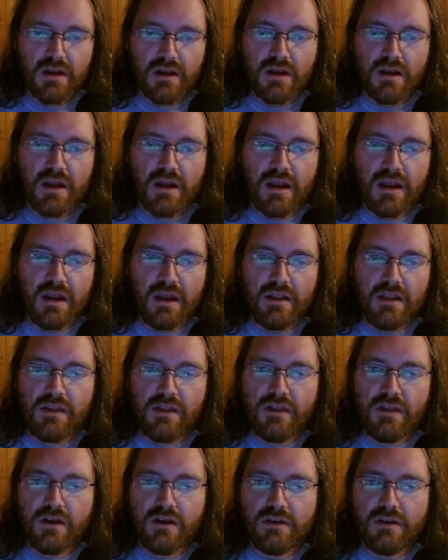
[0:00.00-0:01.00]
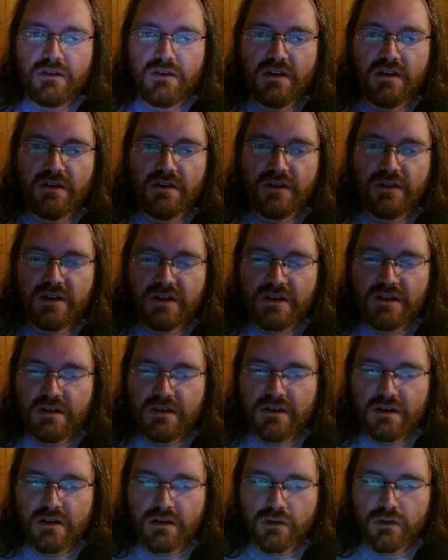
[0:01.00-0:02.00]
And the
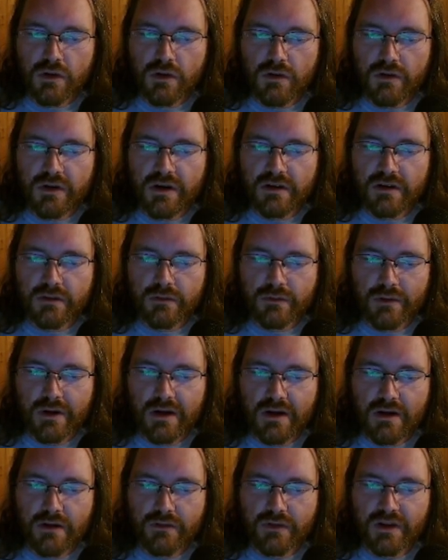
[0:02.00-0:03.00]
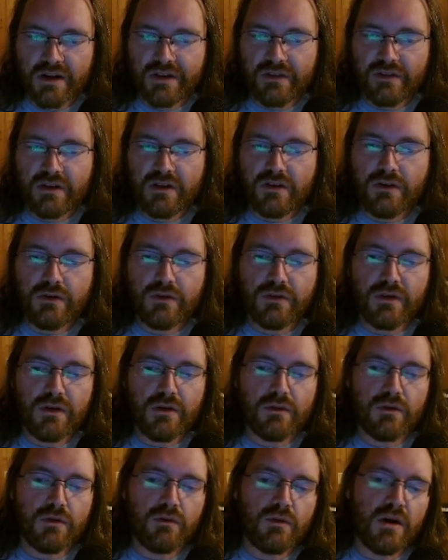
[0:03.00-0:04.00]
dividend growing at a rate over the last 10 years,
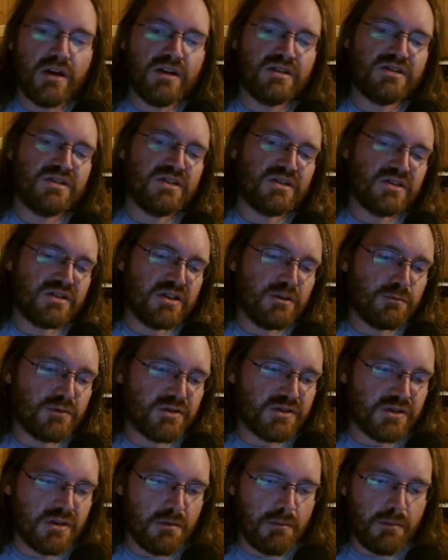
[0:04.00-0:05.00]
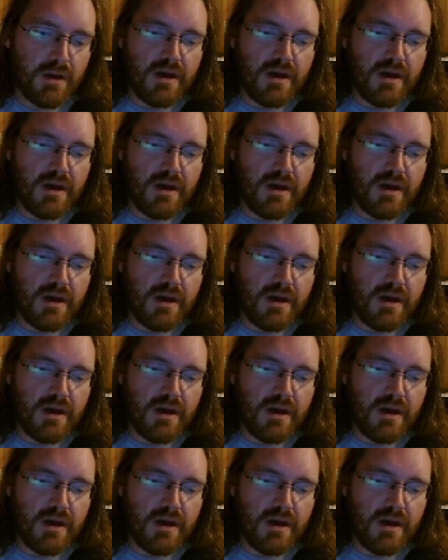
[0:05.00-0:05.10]
right at 16%.